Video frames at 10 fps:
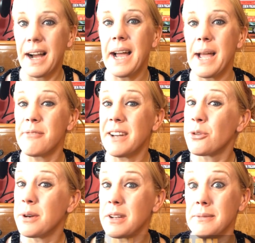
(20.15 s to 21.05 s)
Hi, I'm Val
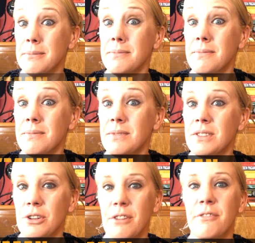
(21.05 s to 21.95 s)
Kuikman,
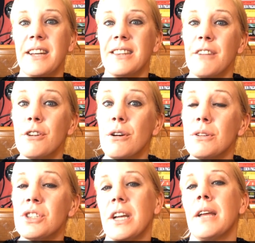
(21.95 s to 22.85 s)
certified life
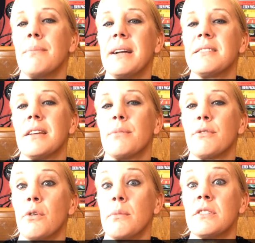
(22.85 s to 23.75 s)
coach and mindset and
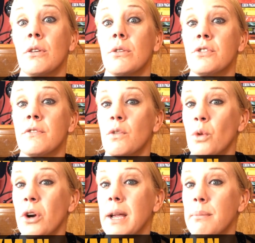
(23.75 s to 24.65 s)
performance coach for
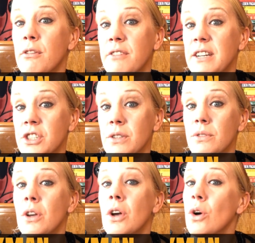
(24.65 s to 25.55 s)
working
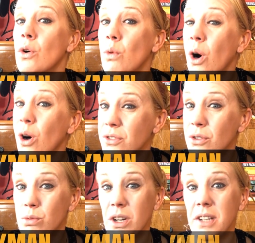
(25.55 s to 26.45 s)
professionals who
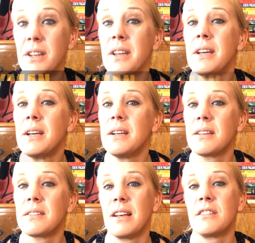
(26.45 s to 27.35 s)
also run
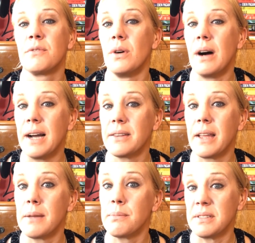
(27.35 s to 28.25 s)
successful
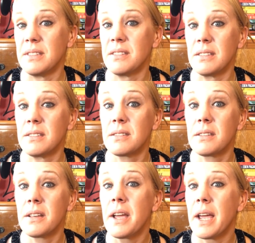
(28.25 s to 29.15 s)
online
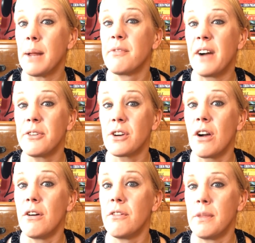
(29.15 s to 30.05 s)
businesses and I'm founder
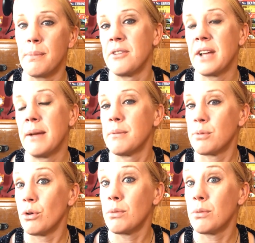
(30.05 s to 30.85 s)
of the Part Time to Pro